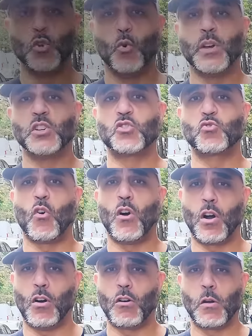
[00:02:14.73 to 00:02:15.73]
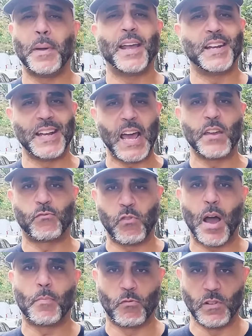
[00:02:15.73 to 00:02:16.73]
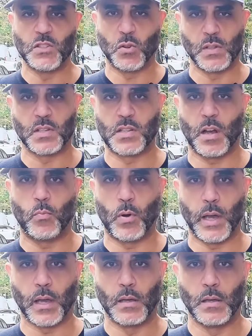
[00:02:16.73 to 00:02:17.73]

doing strong-arm and knife robberies on the subway.